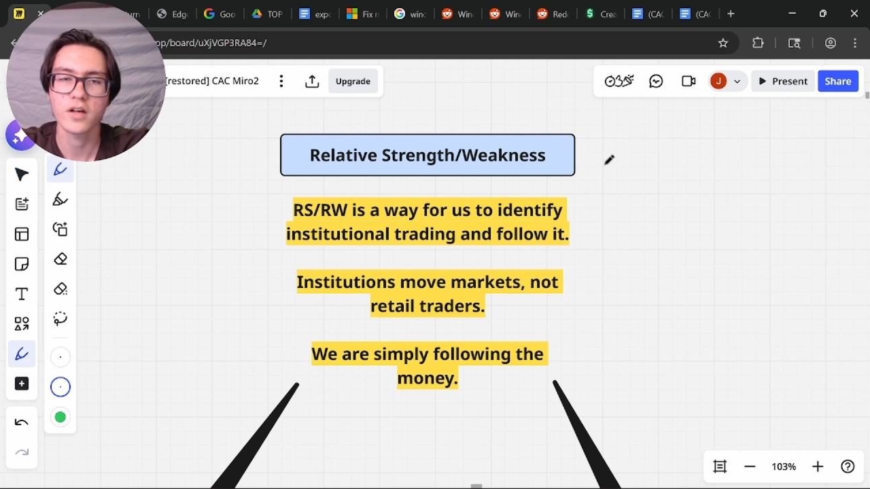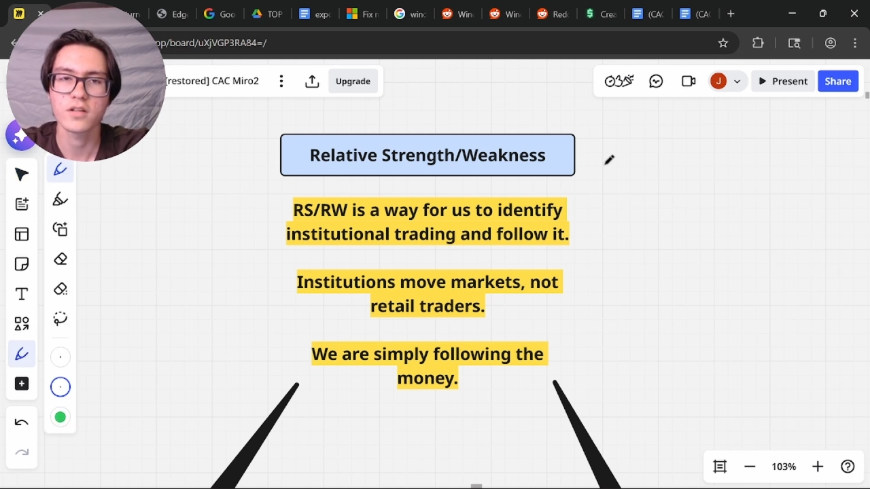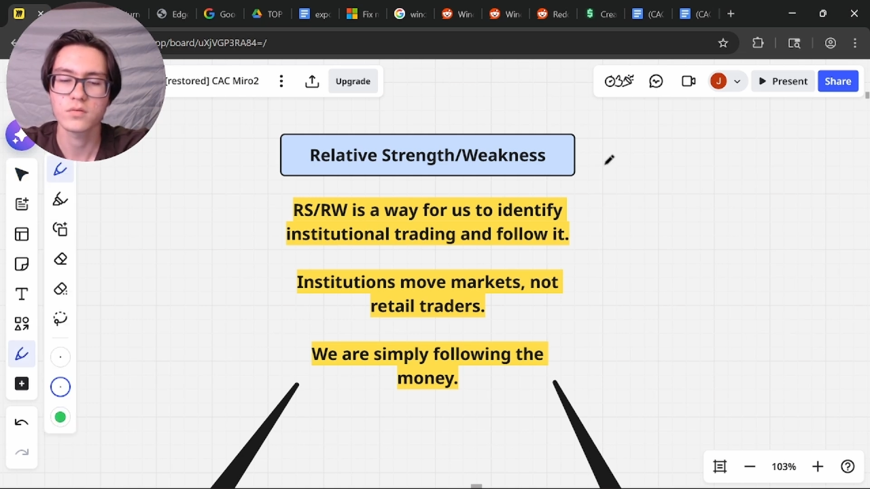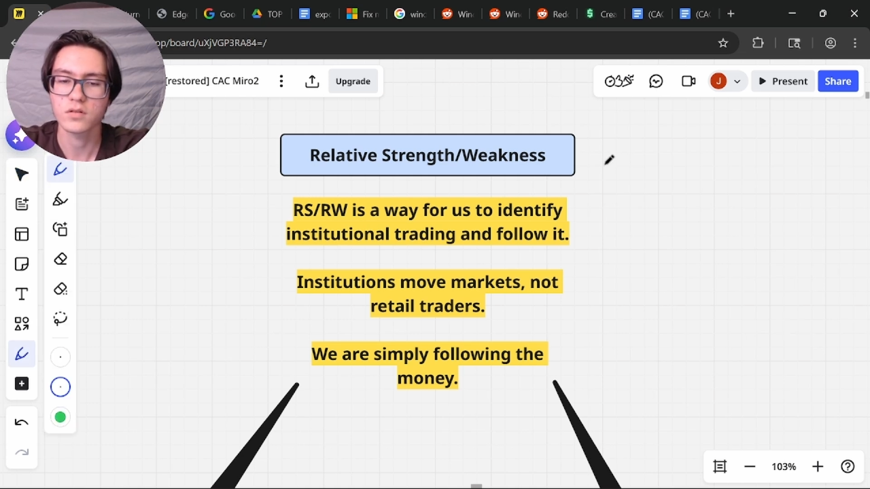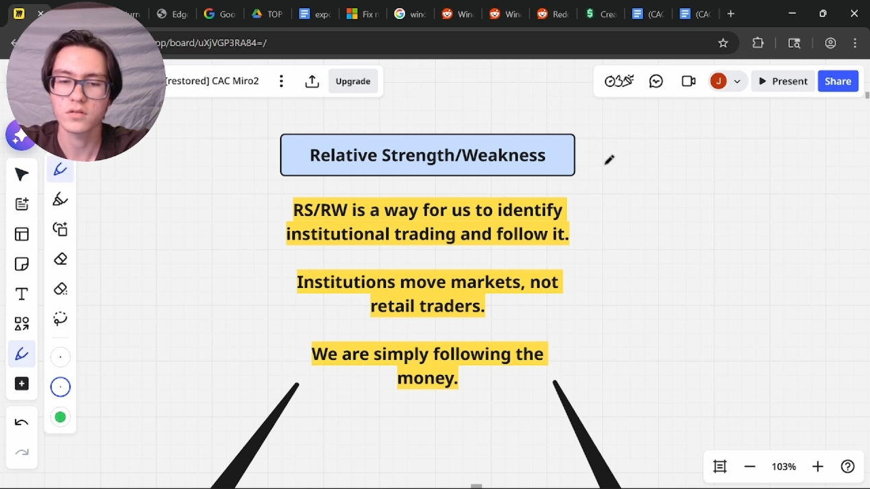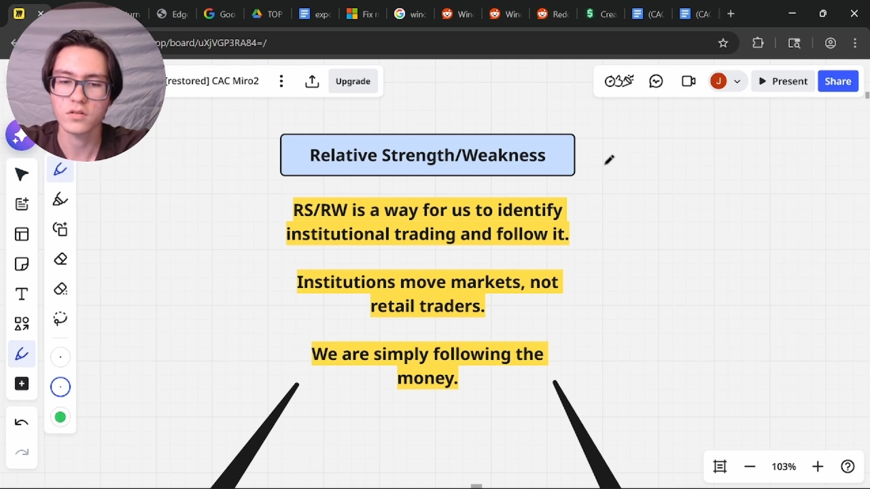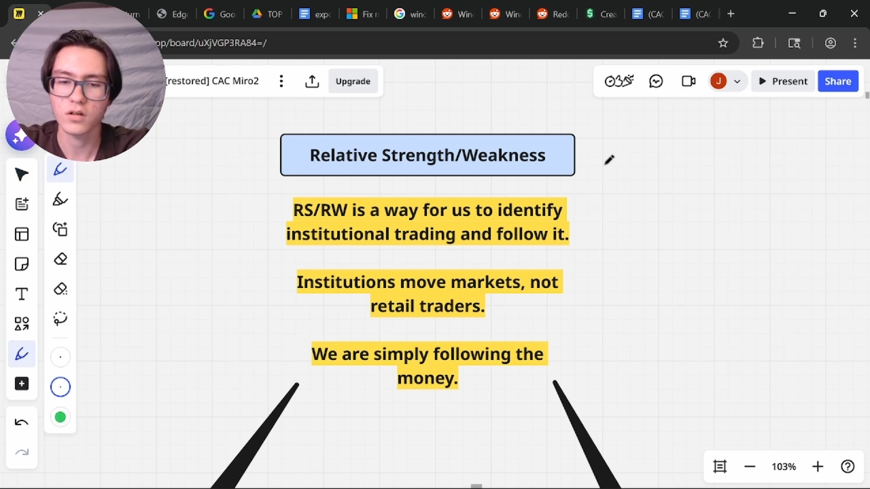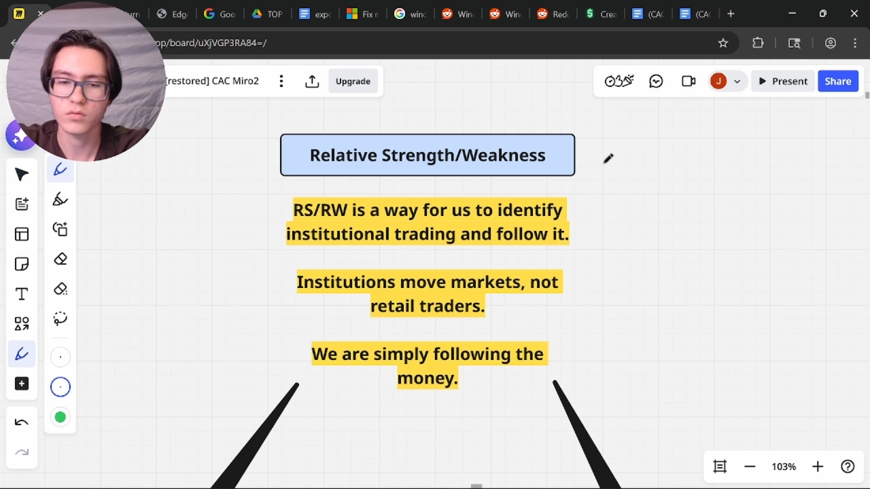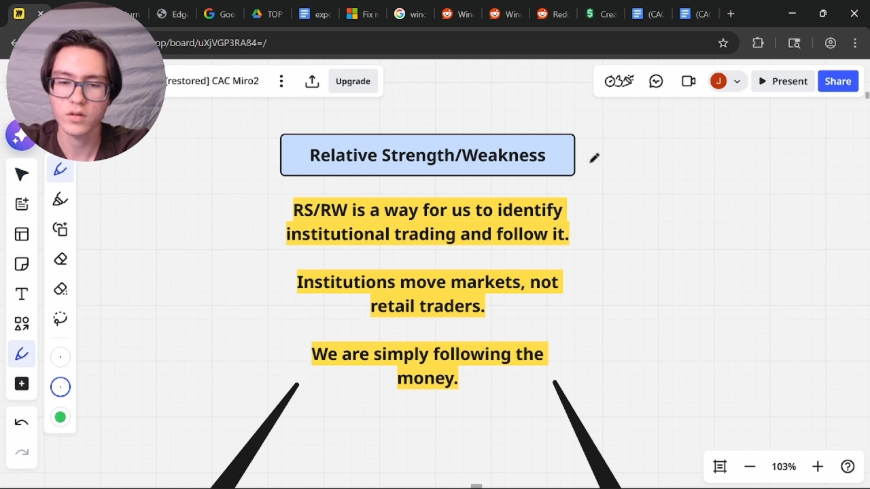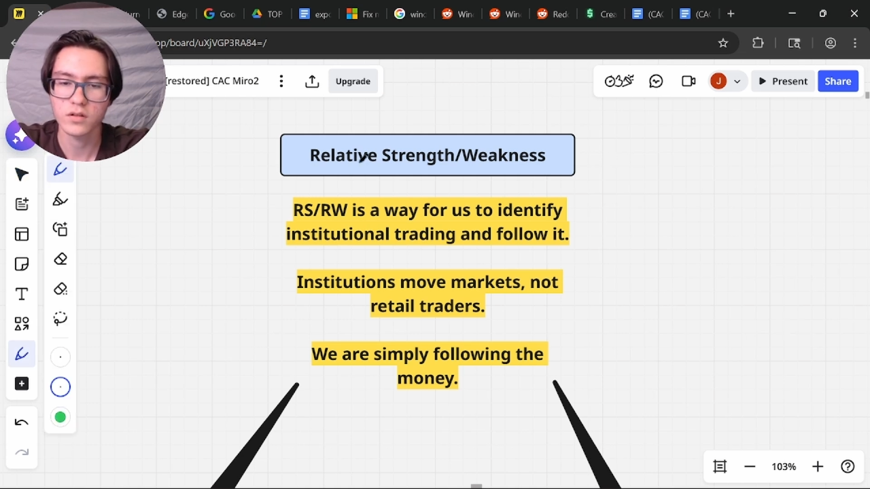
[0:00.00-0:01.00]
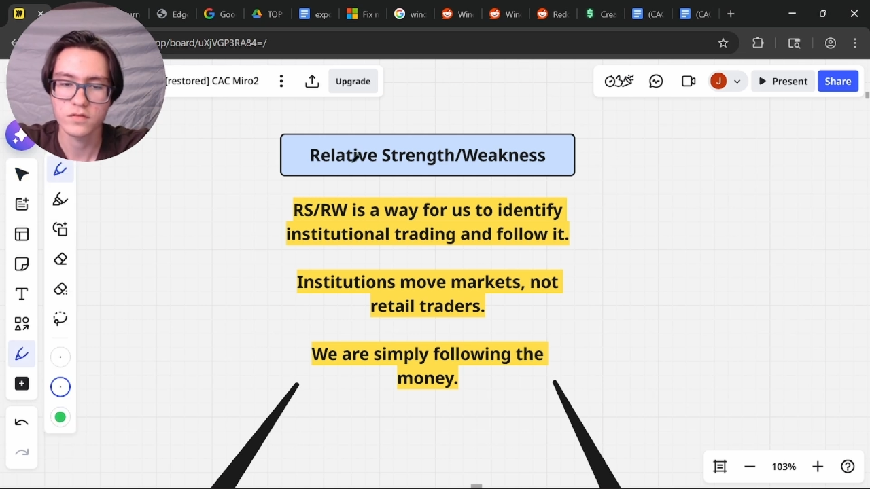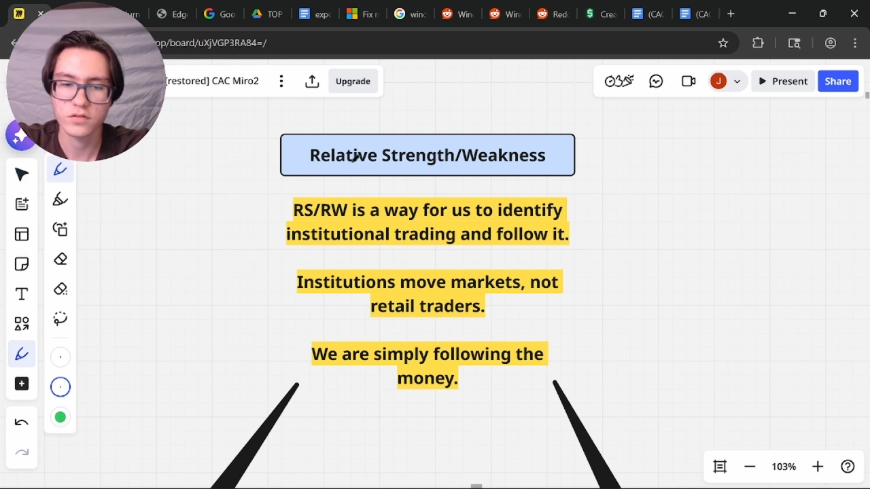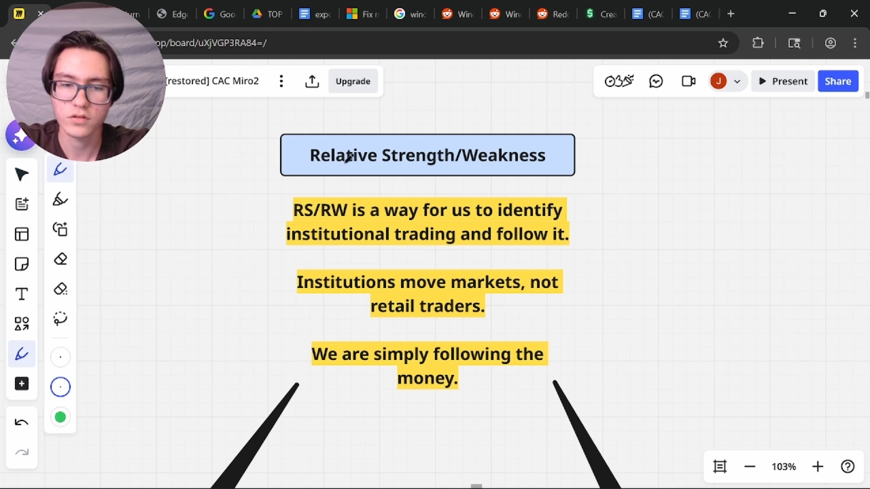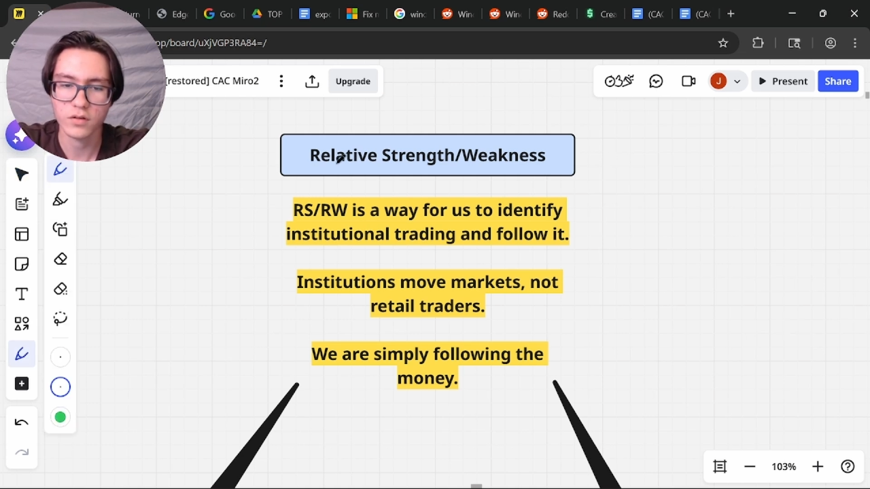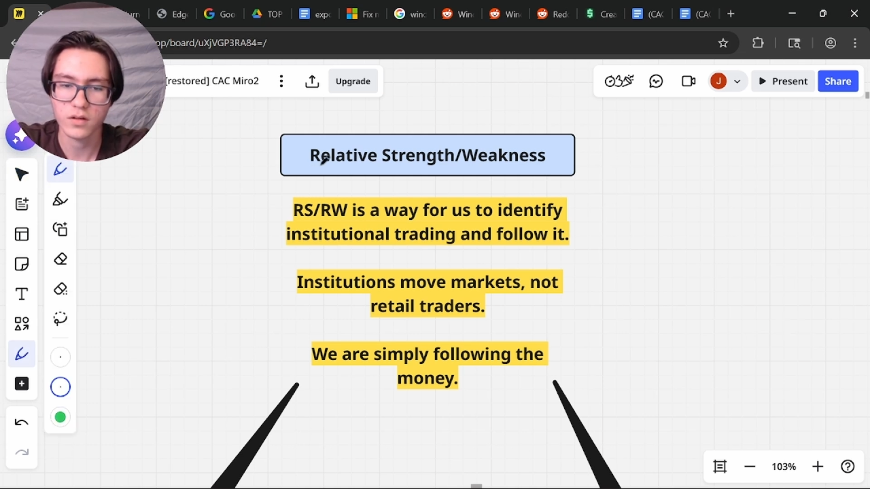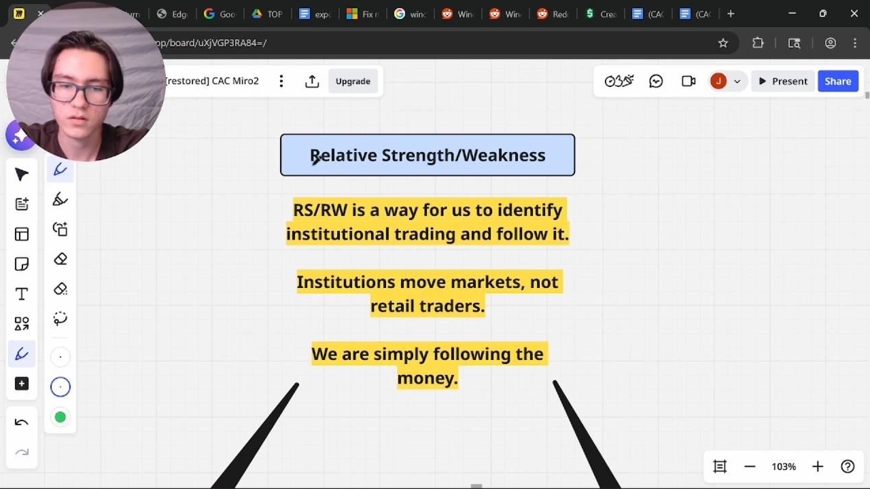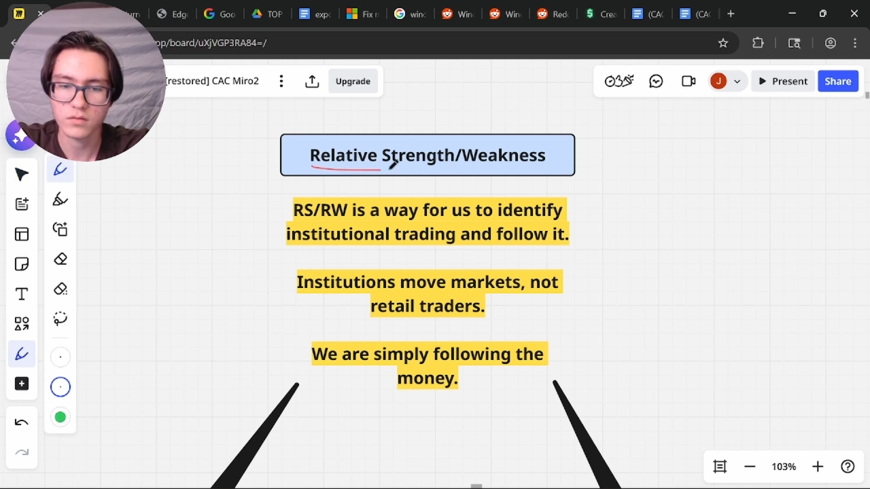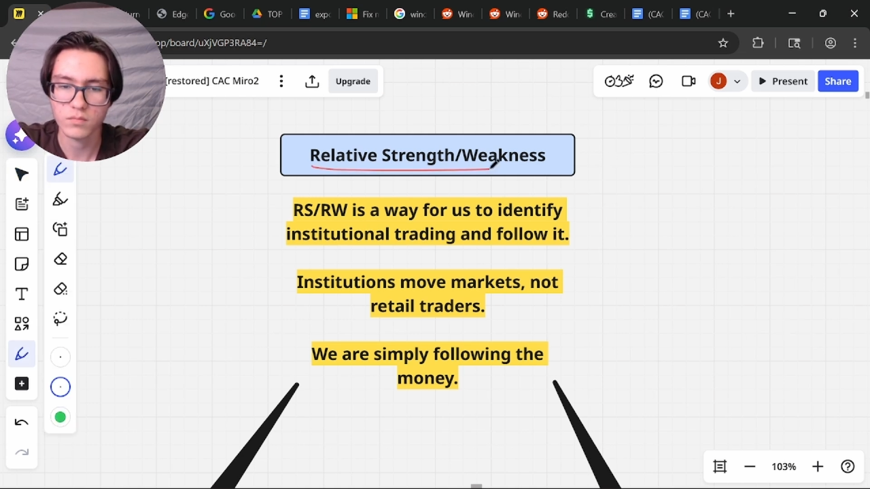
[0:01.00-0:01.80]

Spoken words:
use is called relative strength